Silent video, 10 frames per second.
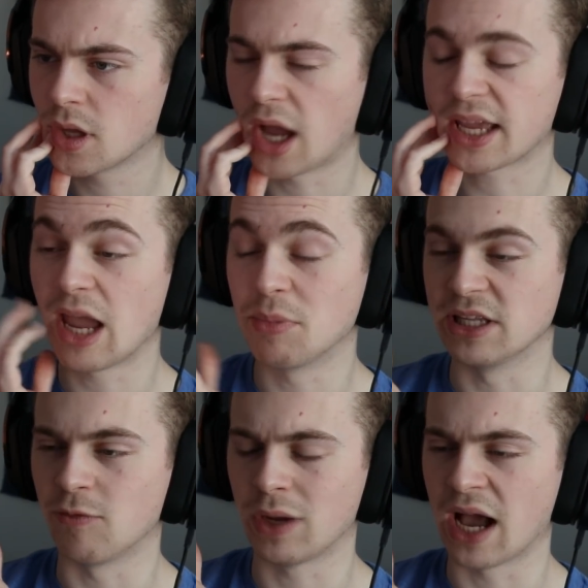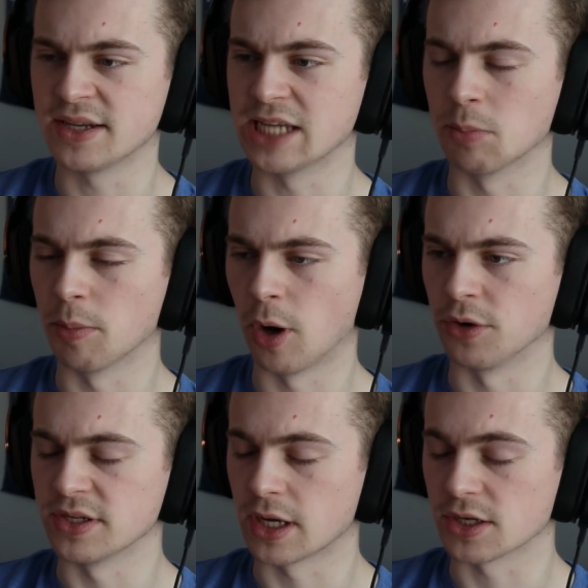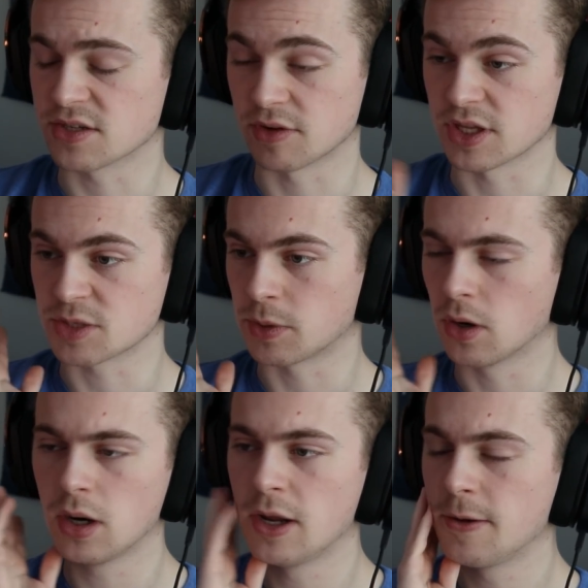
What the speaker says: I can't believe we got double ponytails for this, bro.